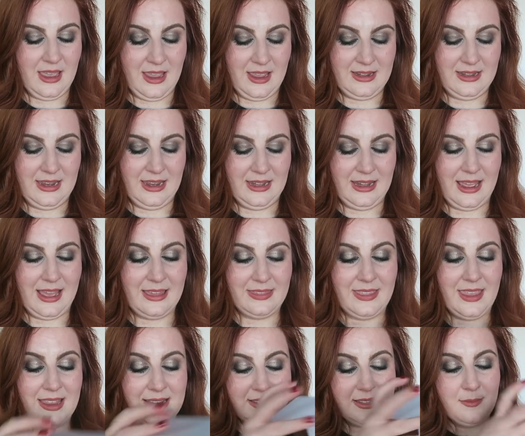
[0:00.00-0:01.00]
and then at
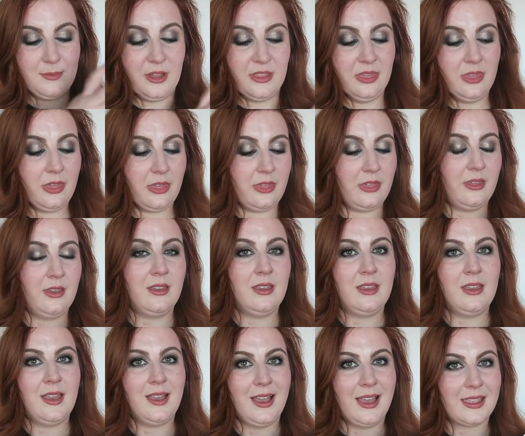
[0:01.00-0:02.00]
the end of the month
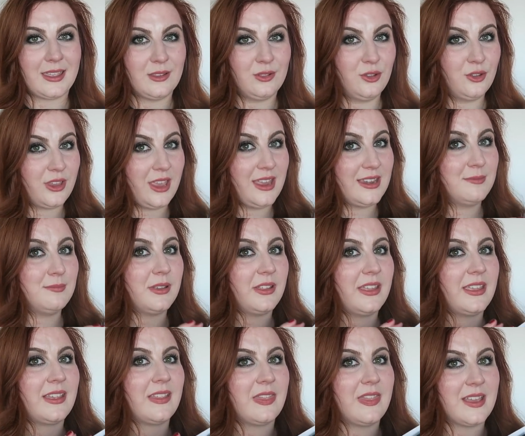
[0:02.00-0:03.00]
I can look in and be
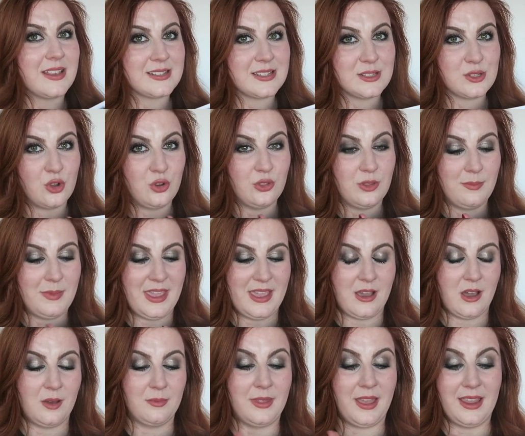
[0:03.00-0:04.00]
like this is all the
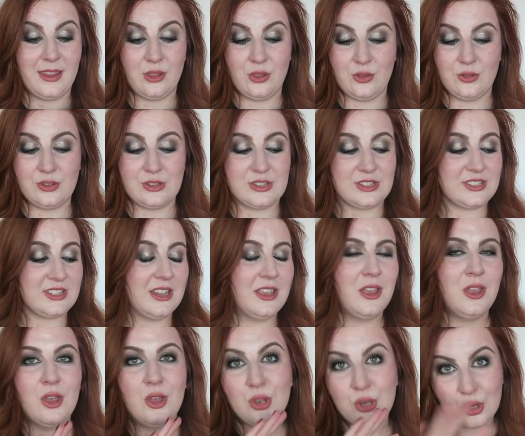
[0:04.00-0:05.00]
makeup that I used,
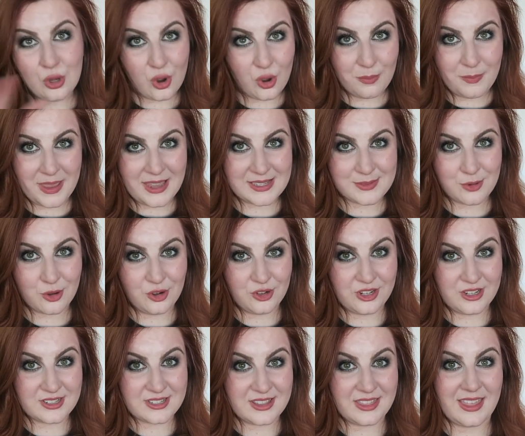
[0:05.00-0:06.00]
not base
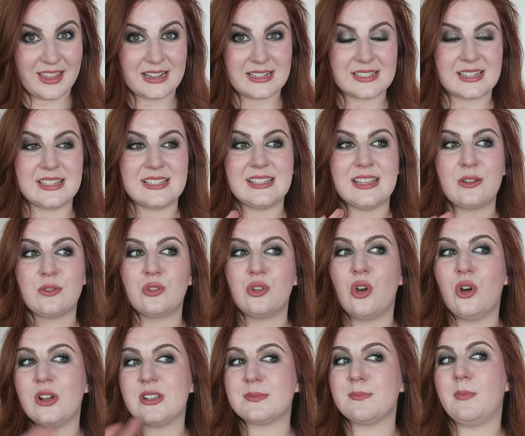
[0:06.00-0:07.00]
products and things because they're
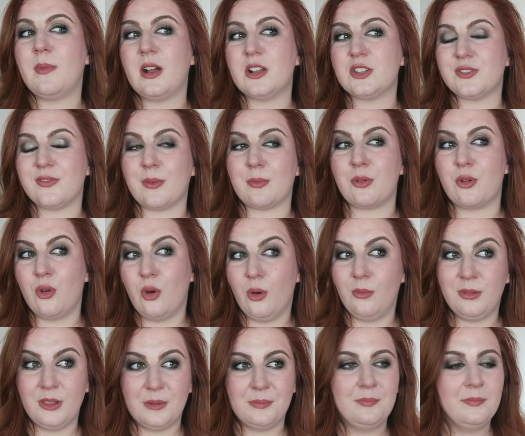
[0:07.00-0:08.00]
not as much of a
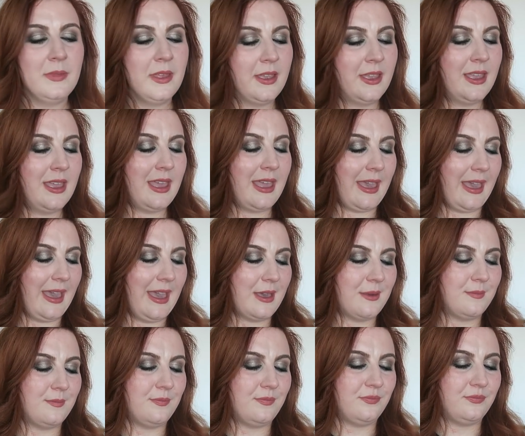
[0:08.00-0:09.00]
problem
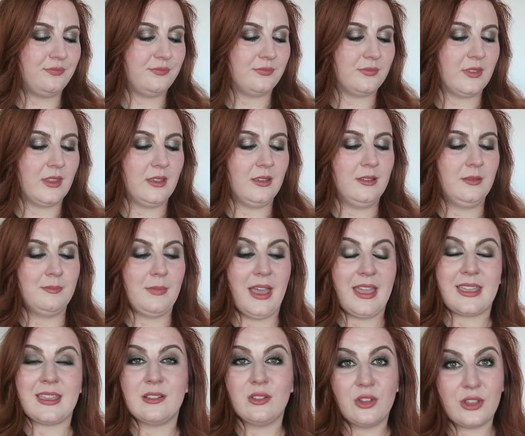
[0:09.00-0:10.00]
um, but
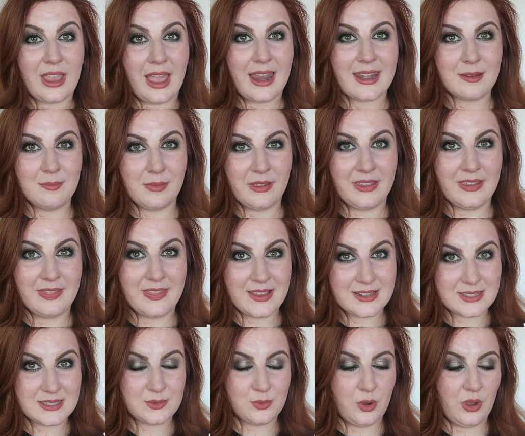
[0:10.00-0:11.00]
I can look at it and be like
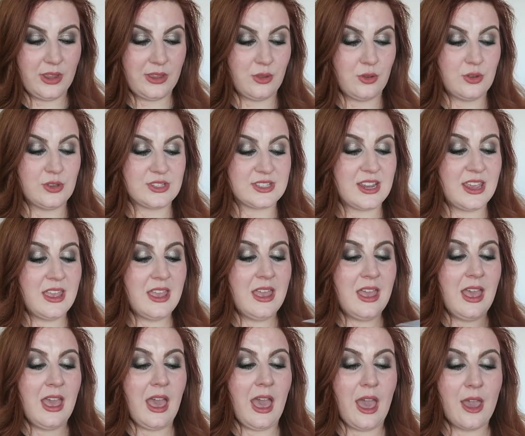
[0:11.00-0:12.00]
this is what I used,
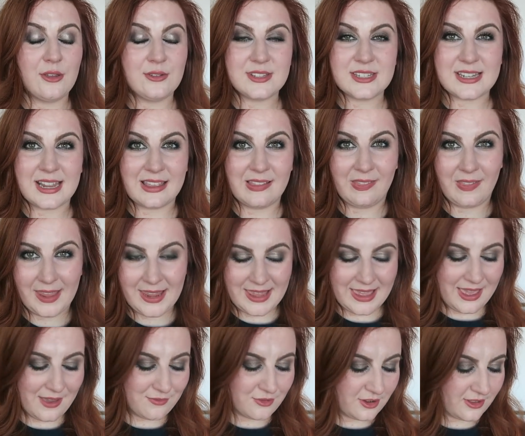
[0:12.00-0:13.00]
how did I
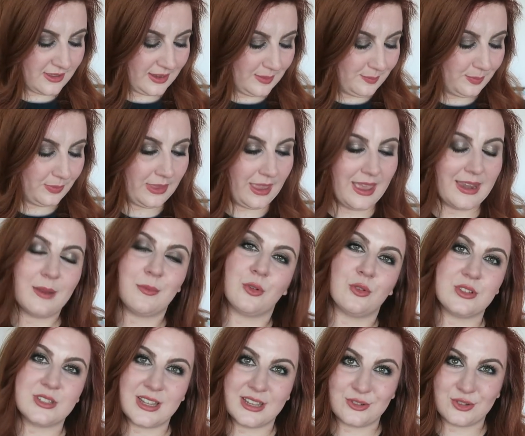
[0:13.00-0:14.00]
like everything and I'm
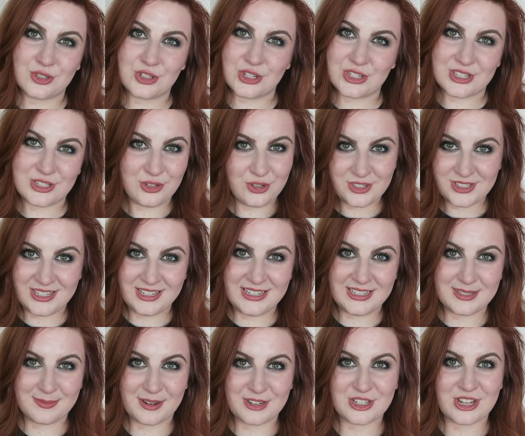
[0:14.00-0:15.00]
going to introduce a new
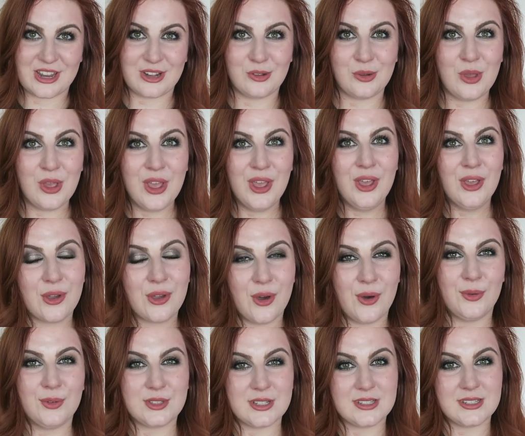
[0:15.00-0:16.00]
series to my channel
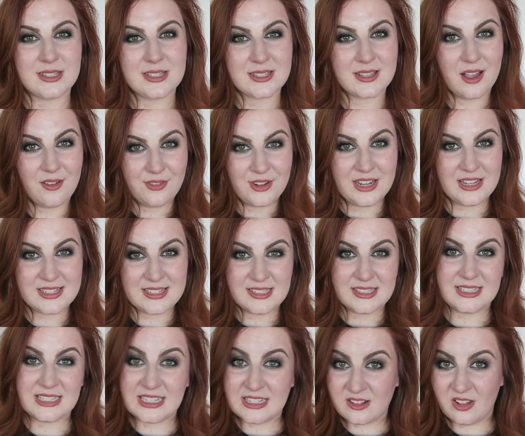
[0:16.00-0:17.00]
called Discoveries
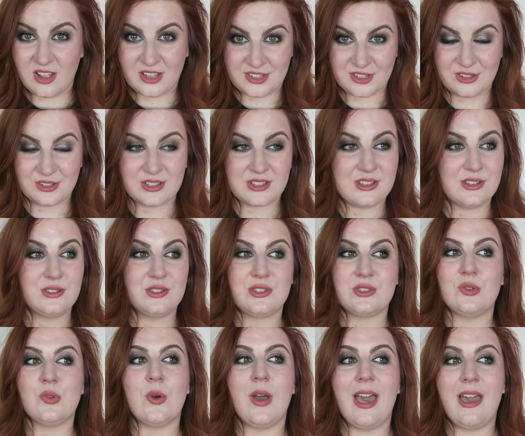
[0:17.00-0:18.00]
and Declutters
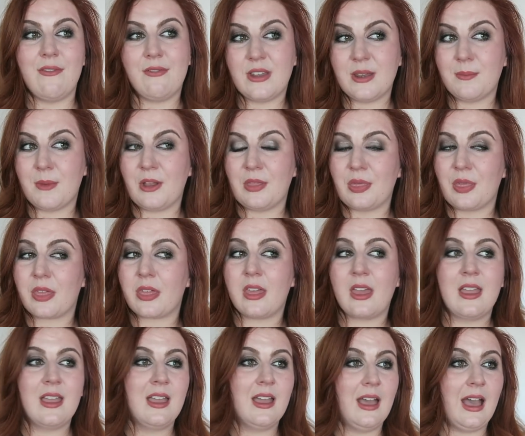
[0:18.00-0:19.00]
so every month
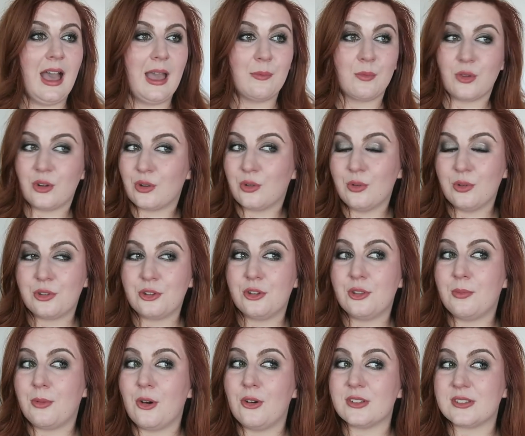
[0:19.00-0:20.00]
I'm going to go
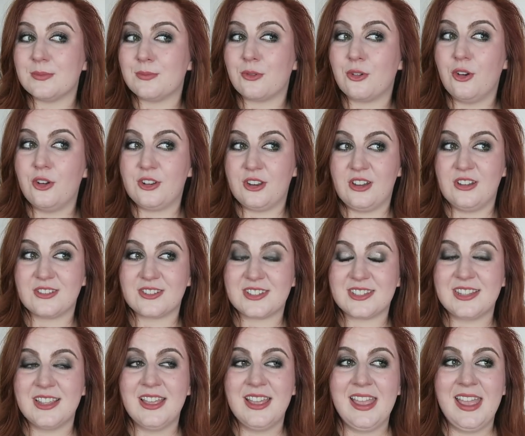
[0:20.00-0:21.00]
through the box of
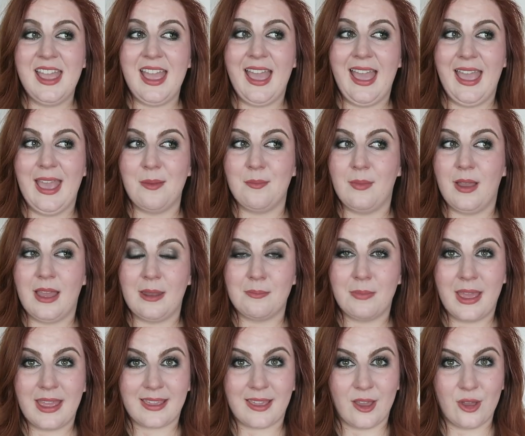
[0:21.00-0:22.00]
products um,
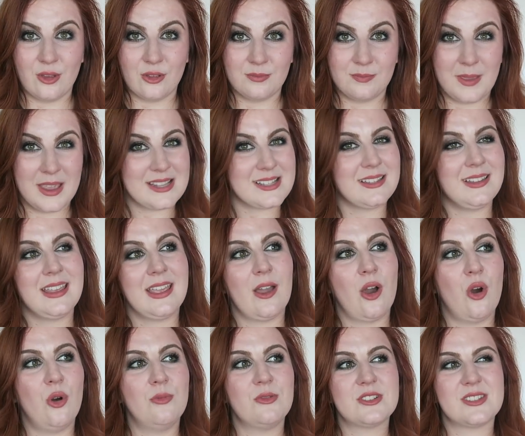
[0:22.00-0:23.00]
and pick out basically
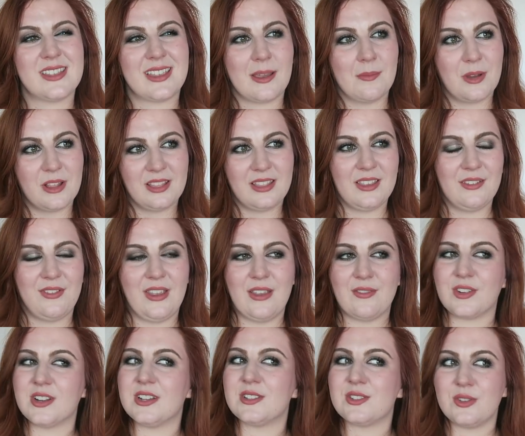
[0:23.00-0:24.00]
almost like a monthly
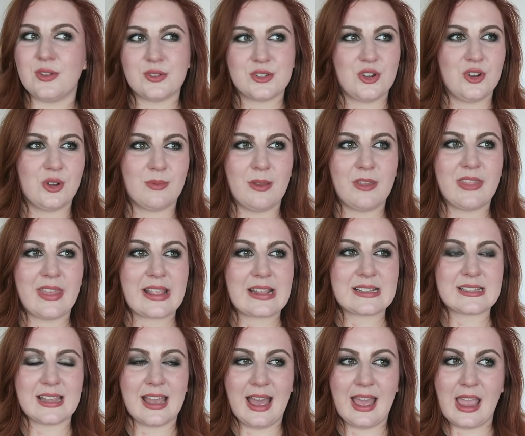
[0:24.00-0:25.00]
favourite. So I'll talk about
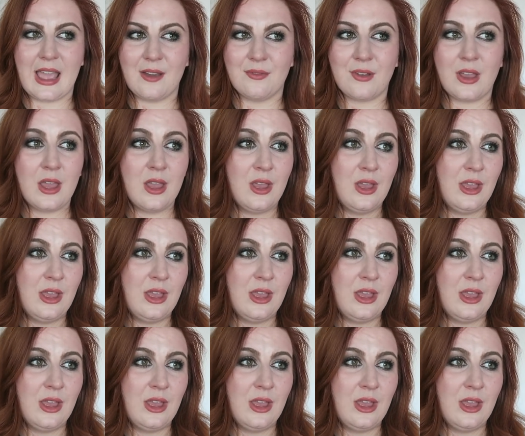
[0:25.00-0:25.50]
things that I have